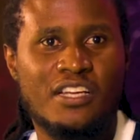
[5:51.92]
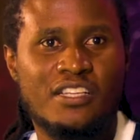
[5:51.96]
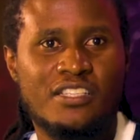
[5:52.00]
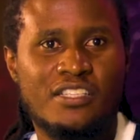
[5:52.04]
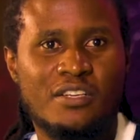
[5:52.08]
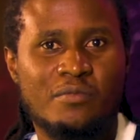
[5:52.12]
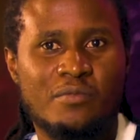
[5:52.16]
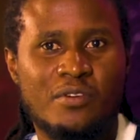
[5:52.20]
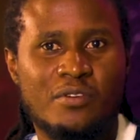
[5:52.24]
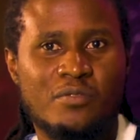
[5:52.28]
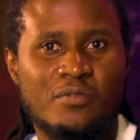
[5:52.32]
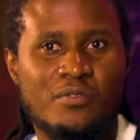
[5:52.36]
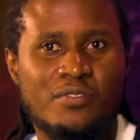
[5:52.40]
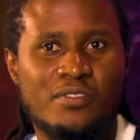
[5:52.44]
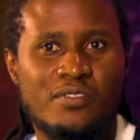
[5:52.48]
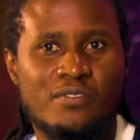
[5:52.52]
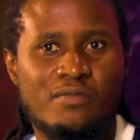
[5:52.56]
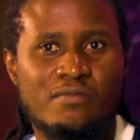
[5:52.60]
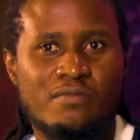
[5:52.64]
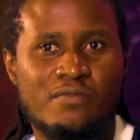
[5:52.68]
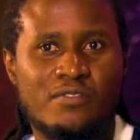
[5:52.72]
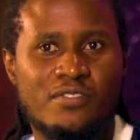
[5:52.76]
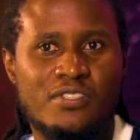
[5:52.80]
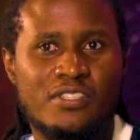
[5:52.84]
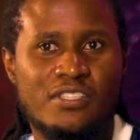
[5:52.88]
and someone
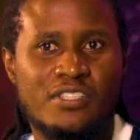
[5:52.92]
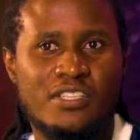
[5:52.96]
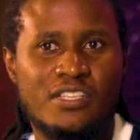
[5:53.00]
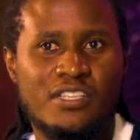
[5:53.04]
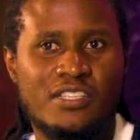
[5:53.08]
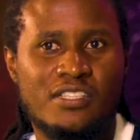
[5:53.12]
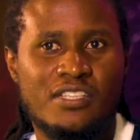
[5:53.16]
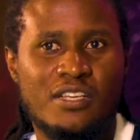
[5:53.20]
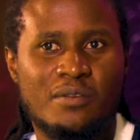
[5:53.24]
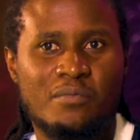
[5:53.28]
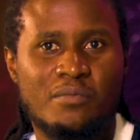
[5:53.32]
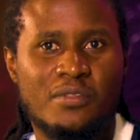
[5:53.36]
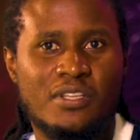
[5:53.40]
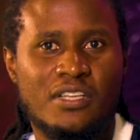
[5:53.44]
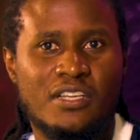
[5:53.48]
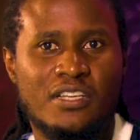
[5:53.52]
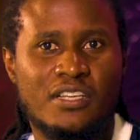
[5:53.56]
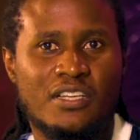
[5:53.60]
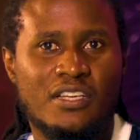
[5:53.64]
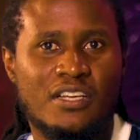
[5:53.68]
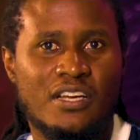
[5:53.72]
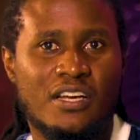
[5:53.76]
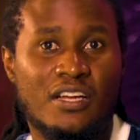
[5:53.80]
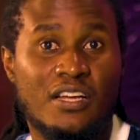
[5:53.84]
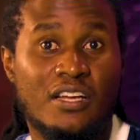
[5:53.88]
will say
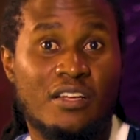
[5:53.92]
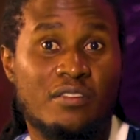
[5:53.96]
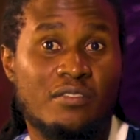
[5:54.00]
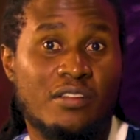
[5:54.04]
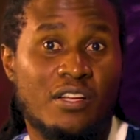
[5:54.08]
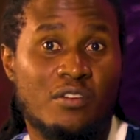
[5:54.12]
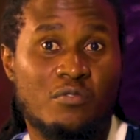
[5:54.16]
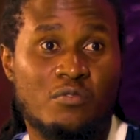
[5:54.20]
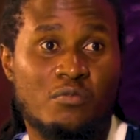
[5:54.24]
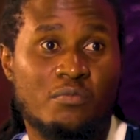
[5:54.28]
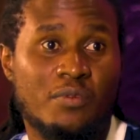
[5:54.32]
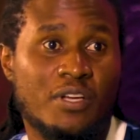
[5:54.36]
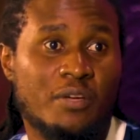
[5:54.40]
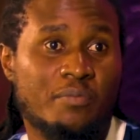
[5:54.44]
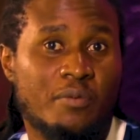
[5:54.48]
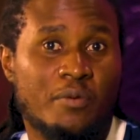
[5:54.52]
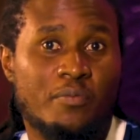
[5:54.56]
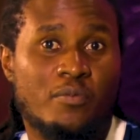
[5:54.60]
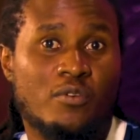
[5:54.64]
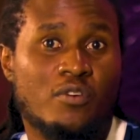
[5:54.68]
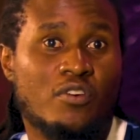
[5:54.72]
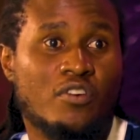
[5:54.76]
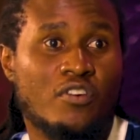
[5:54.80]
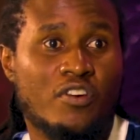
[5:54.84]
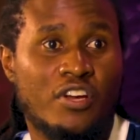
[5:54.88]
something that will make
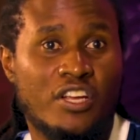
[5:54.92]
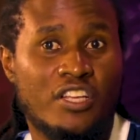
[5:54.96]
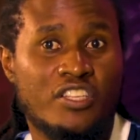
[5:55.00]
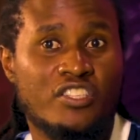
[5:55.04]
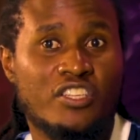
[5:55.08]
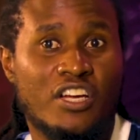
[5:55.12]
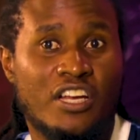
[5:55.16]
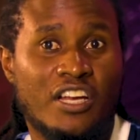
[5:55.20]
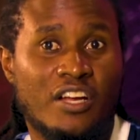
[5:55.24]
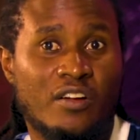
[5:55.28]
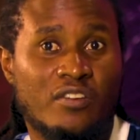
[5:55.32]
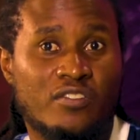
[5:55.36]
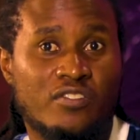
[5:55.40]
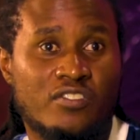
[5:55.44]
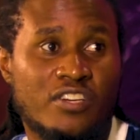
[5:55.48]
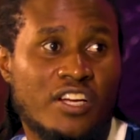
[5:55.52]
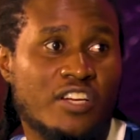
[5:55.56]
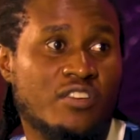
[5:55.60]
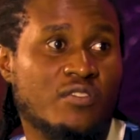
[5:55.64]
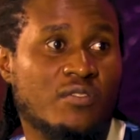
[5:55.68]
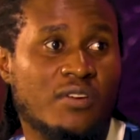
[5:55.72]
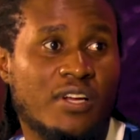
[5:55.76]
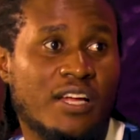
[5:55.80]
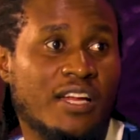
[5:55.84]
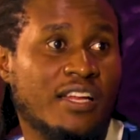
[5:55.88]
people cringe, and I'll try
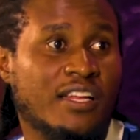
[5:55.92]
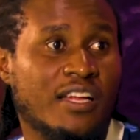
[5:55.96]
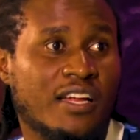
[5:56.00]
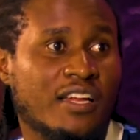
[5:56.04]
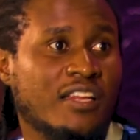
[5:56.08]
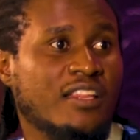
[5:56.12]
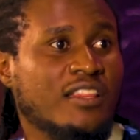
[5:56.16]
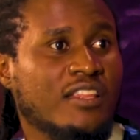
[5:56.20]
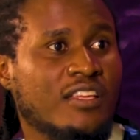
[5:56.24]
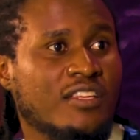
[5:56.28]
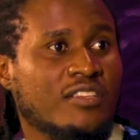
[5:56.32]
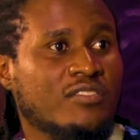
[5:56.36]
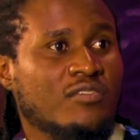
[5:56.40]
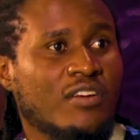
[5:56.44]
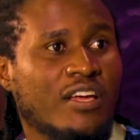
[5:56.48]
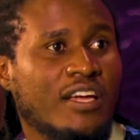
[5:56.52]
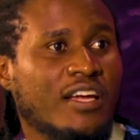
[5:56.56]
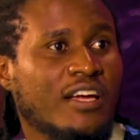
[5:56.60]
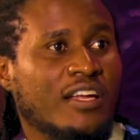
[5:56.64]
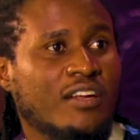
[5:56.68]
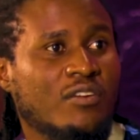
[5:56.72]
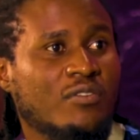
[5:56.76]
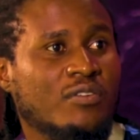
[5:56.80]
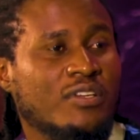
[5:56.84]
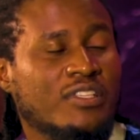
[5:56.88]
to learn that thing so I
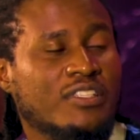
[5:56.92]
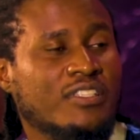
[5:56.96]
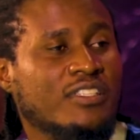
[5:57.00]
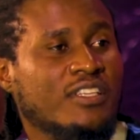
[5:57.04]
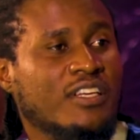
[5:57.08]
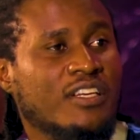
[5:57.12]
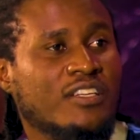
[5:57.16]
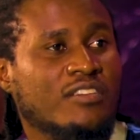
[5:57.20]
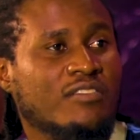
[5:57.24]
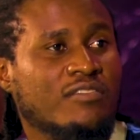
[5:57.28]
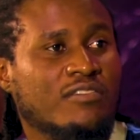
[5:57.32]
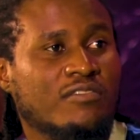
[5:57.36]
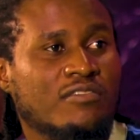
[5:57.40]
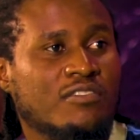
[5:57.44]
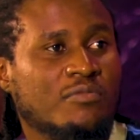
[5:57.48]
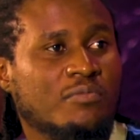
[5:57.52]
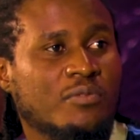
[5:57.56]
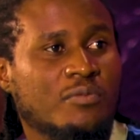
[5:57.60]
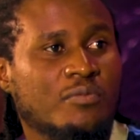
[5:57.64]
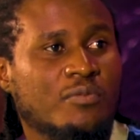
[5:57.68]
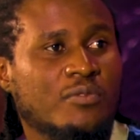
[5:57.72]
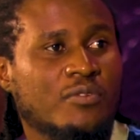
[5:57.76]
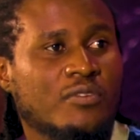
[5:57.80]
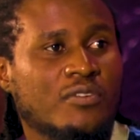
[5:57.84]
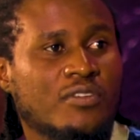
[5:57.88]
can always say it to those
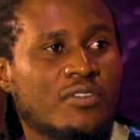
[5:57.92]
people.